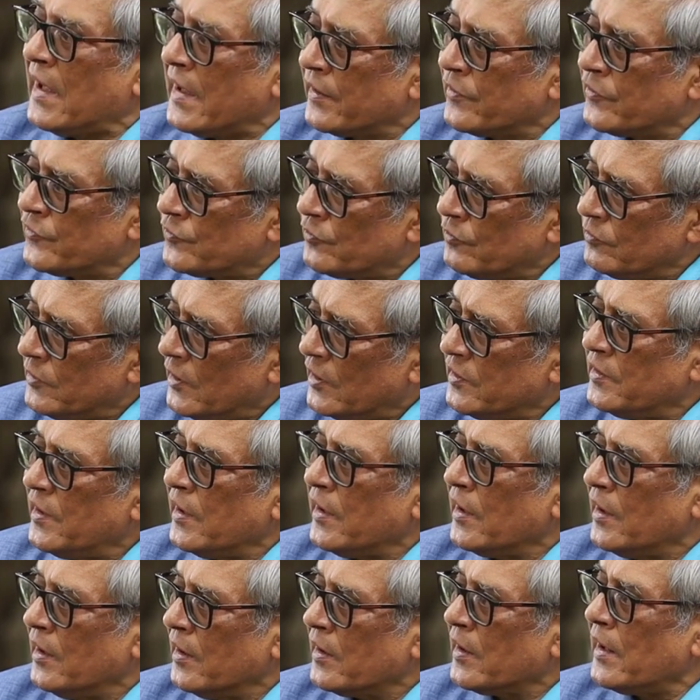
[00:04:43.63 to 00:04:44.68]
thanks to
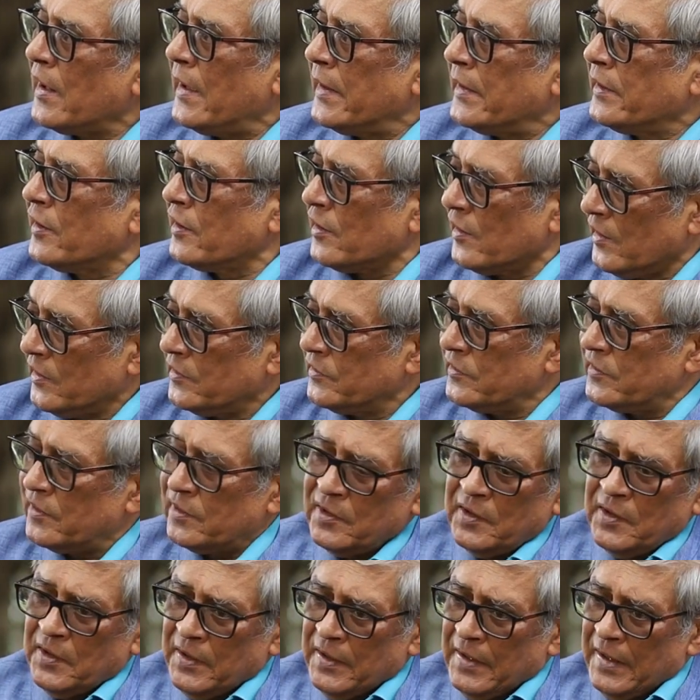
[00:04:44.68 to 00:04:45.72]
Dandekar and Kant.
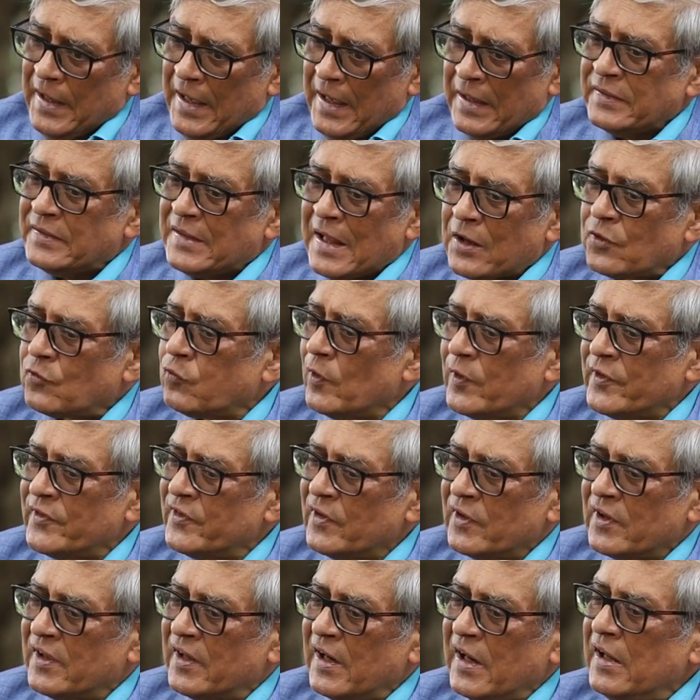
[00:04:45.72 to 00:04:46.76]
And that was
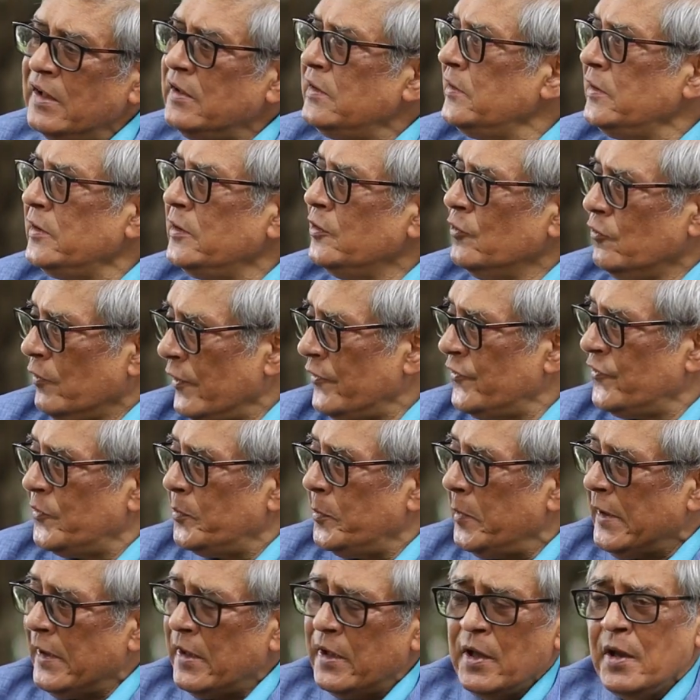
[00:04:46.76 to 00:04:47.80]
the great
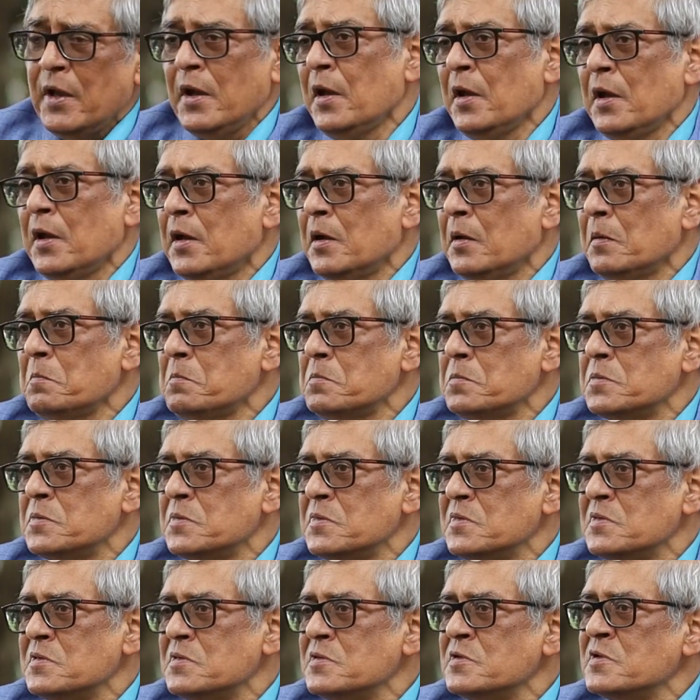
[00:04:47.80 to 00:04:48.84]
USP.
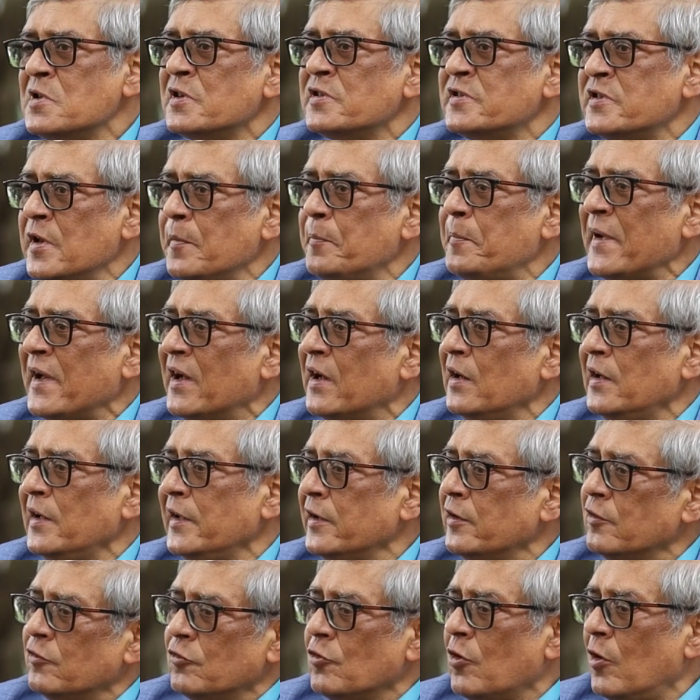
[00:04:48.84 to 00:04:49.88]
The typical
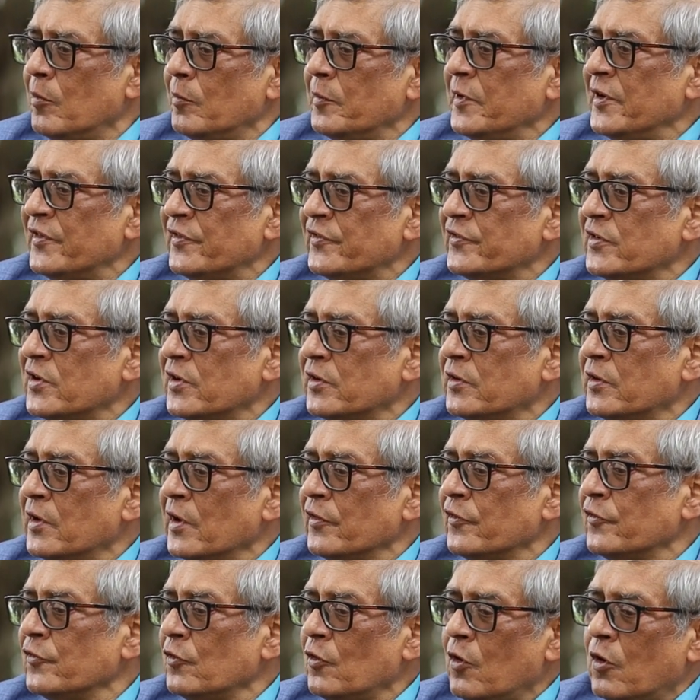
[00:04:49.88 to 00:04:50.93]
economist
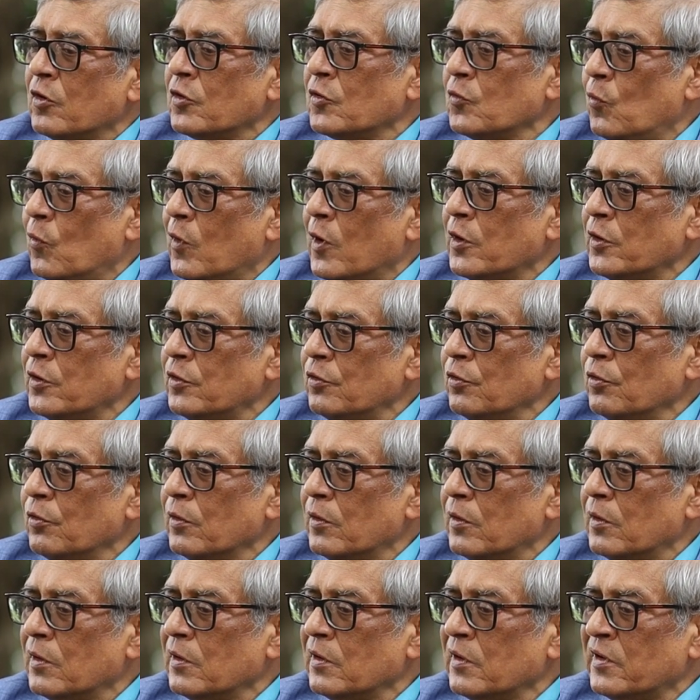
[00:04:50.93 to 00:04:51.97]
does not want to
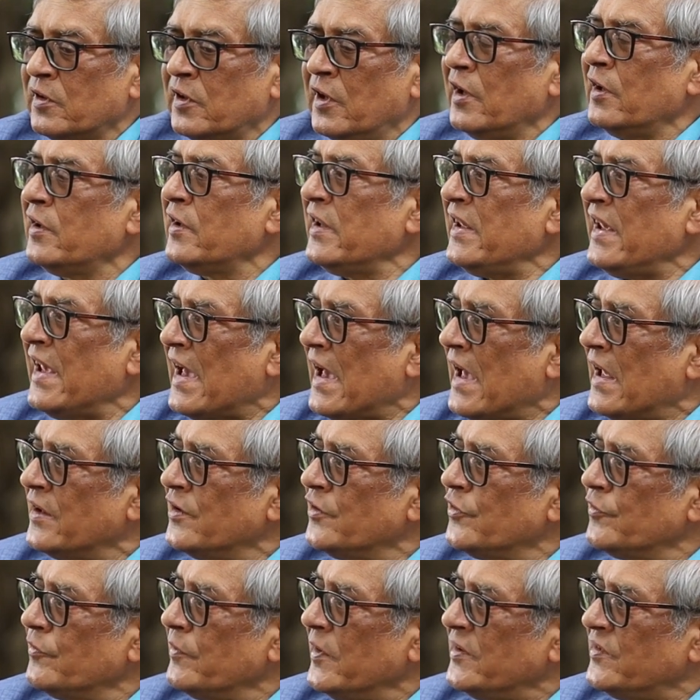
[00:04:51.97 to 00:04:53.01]
dirty
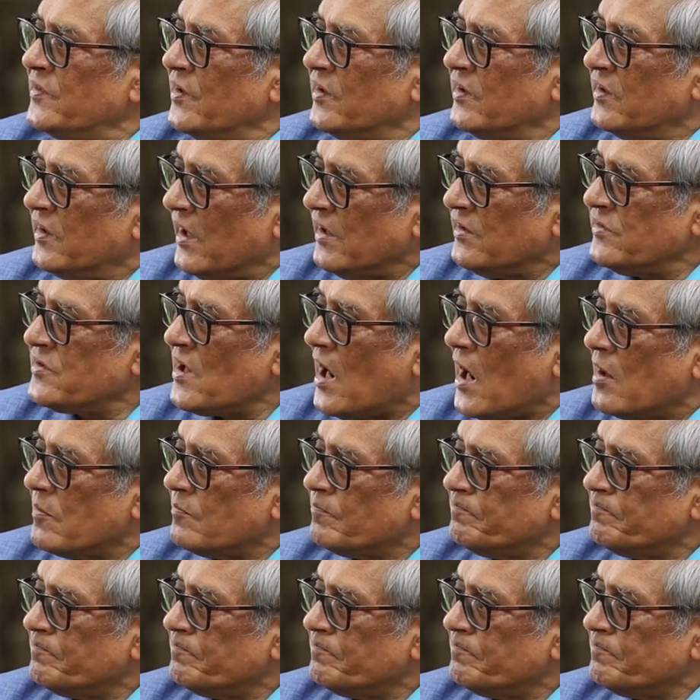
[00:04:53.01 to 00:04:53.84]
hands with data